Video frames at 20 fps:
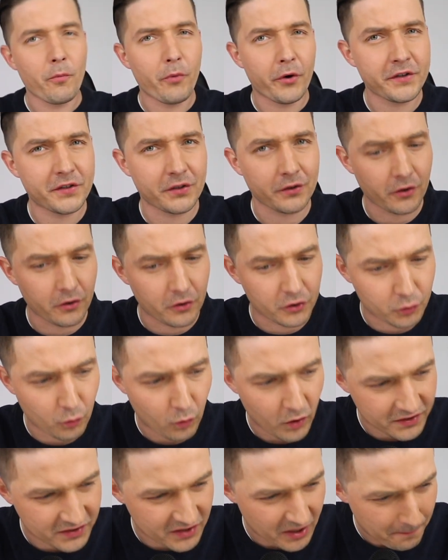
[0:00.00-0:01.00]
boys and girls,
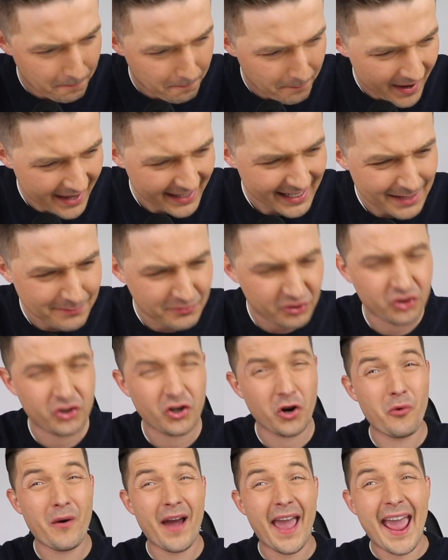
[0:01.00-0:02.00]
what's up? My name is
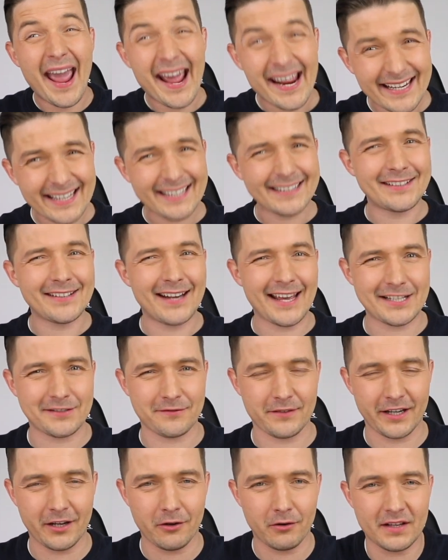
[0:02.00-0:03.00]
Joe and in today's
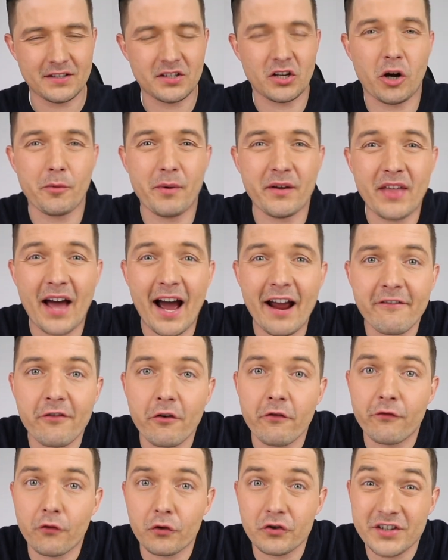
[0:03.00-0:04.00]
video, let's talk about the
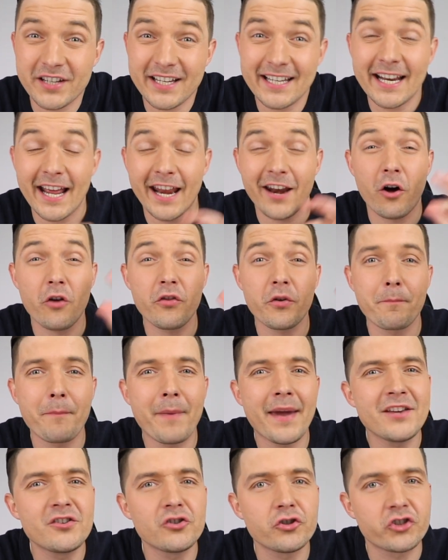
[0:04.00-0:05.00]
iPhone 14 and all the
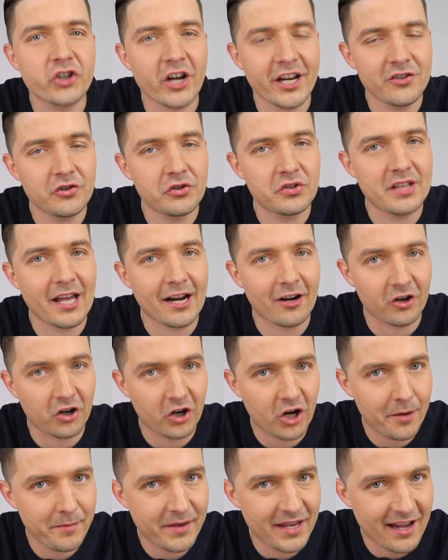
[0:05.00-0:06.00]
major changes that are
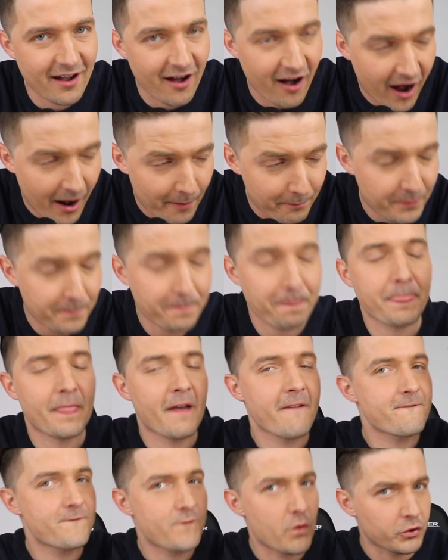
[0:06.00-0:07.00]
coming up.
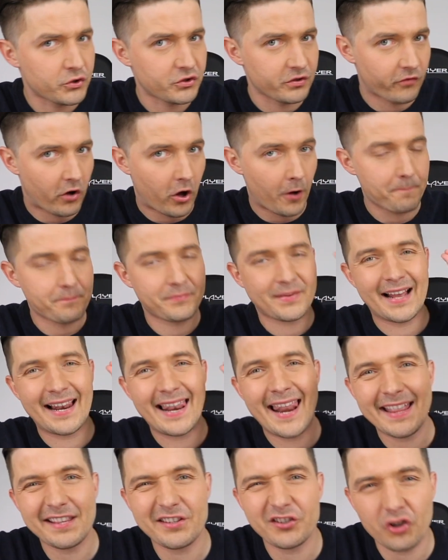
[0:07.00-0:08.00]
First of all,
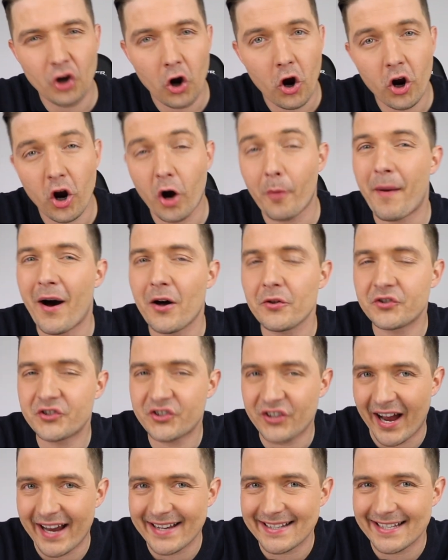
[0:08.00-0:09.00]
let's talk about
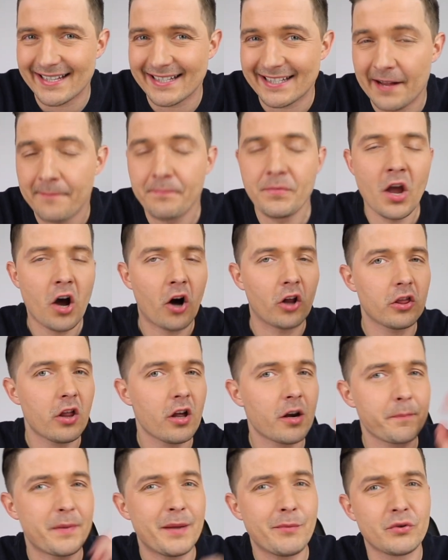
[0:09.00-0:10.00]
sizes. A
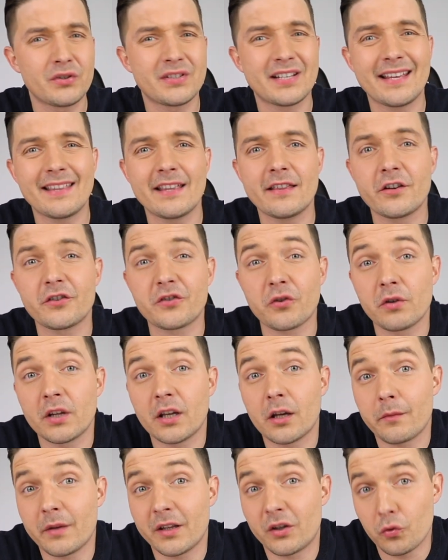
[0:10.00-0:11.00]
lot of people say that there's only
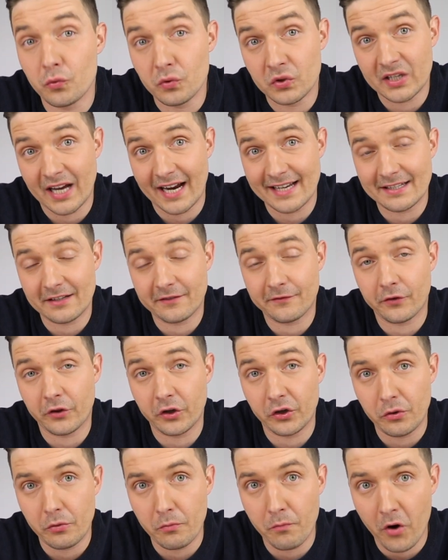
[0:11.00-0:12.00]
going to be two sizes for the
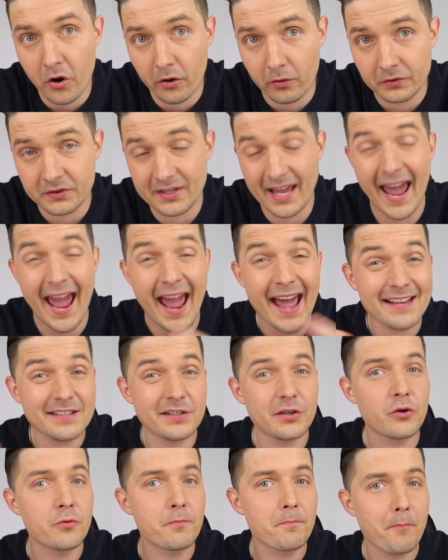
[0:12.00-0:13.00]
new models.
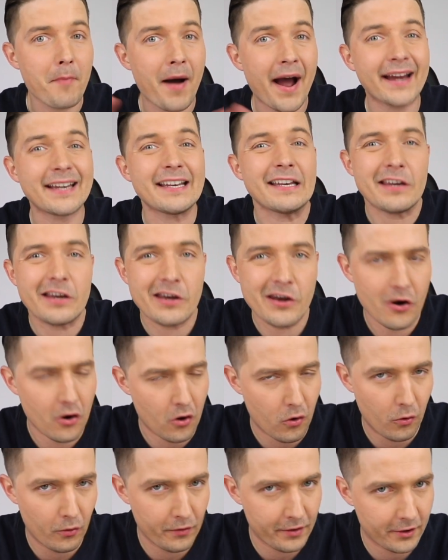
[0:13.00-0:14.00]
As you might
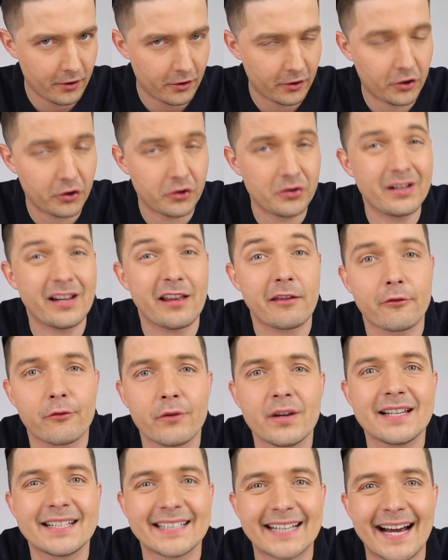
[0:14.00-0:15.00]
know, there are currently
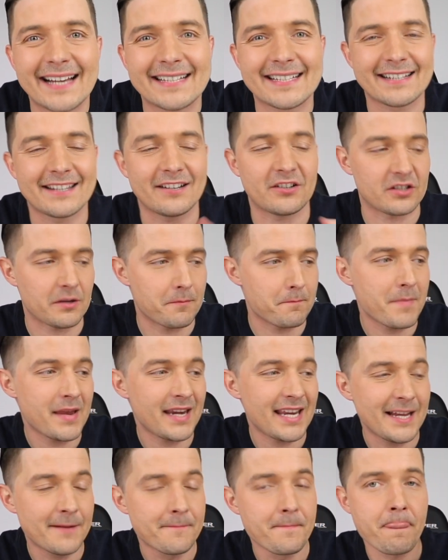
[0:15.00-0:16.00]
three sizes. There's a
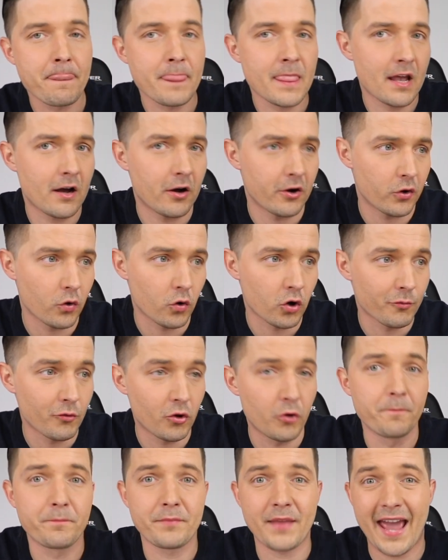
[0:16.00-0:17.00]
mini, a
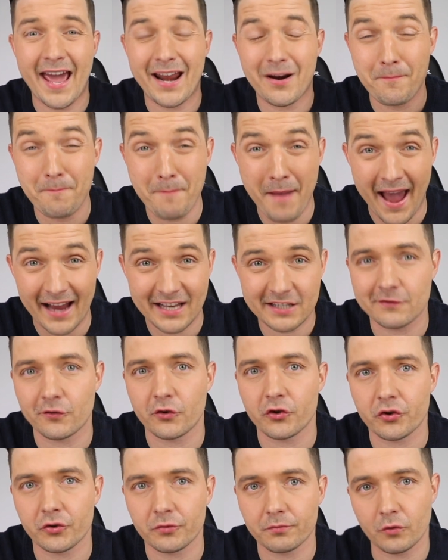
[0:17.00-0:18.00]
normal, and a max
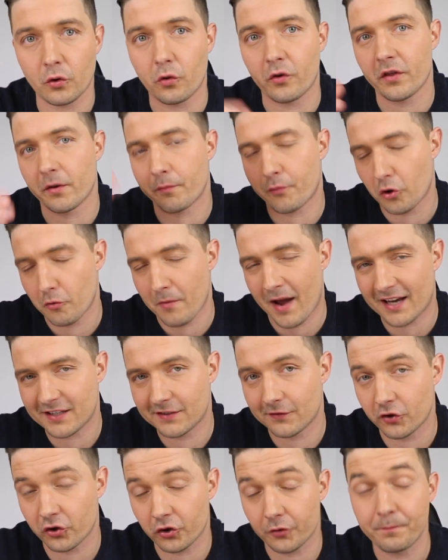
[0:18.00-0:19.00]
version, or the Pro Max
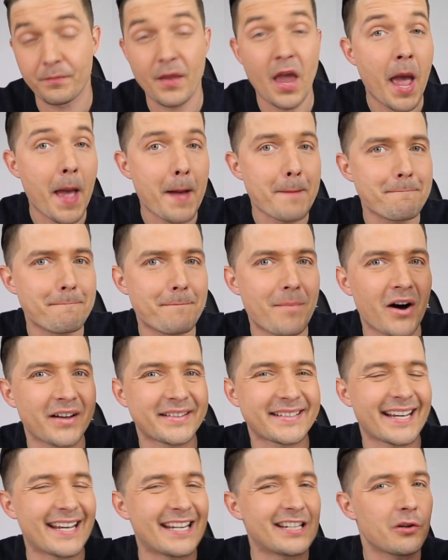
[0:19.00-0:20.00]
version.
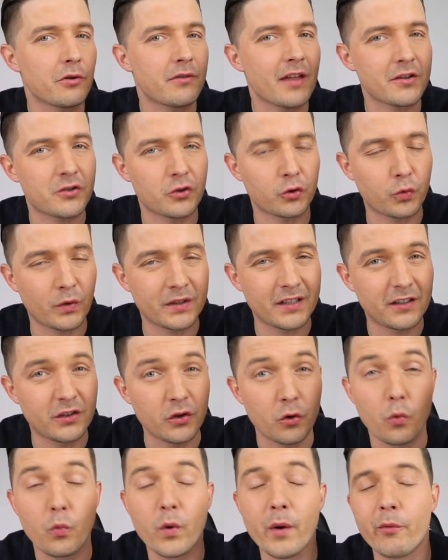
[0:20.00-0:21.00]
But in
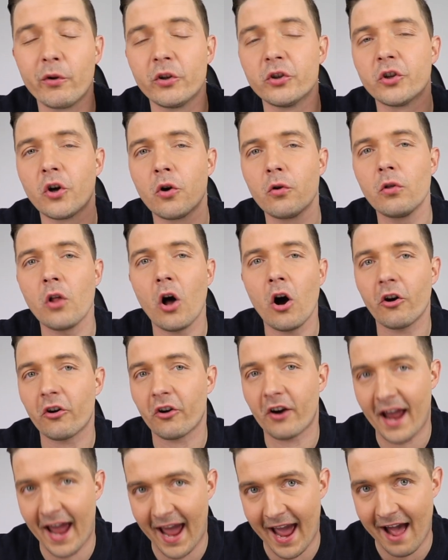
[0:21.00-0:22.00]
2022, we will no
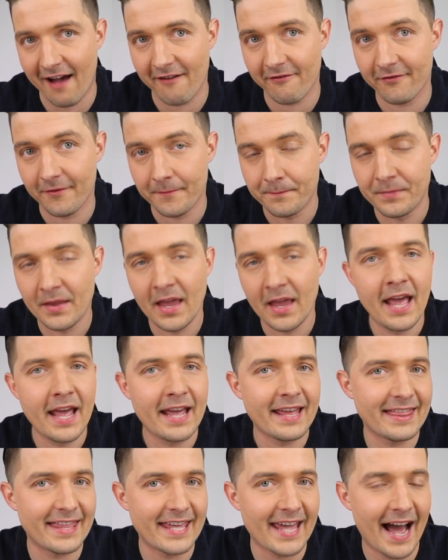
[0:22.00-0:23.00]
longer have
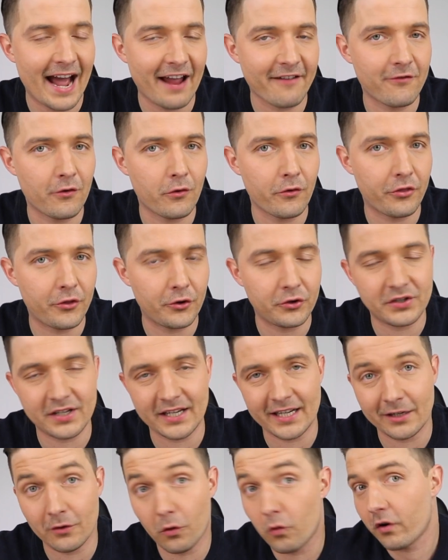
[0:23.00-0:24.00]
the iPhone
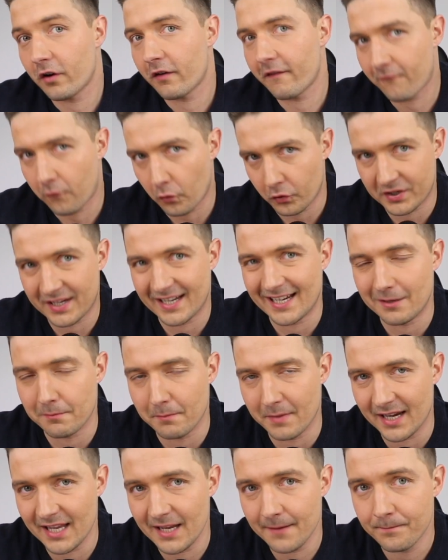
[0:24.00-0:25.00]
13 or 14
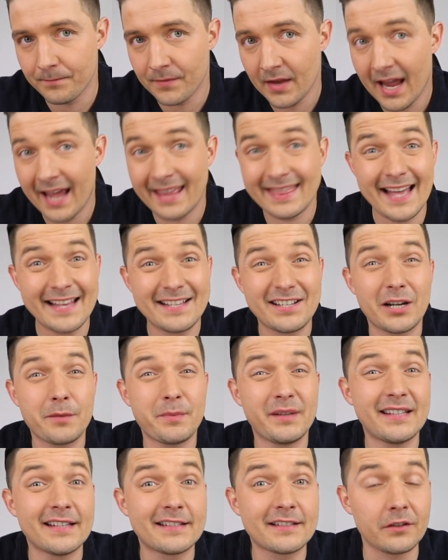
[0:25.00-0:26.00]
mini. That's going to
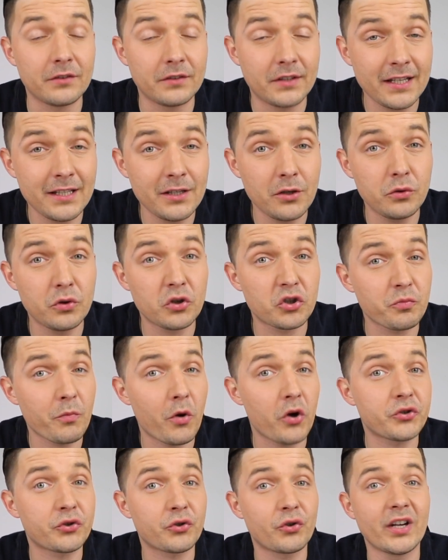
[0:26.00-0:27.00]
be discontinued. The
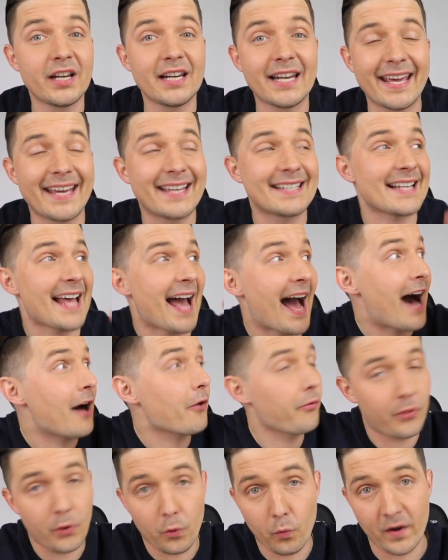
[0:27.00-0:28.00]
small screen is
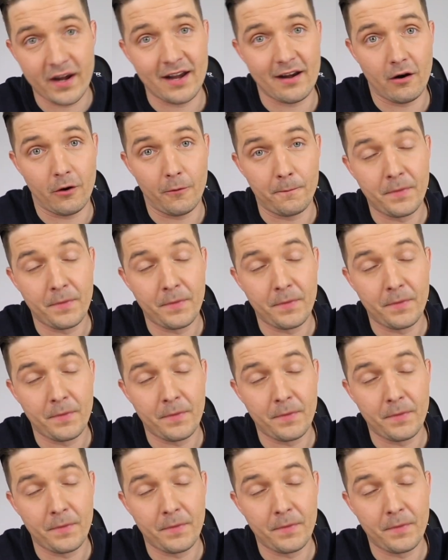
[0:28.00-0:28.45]
out the window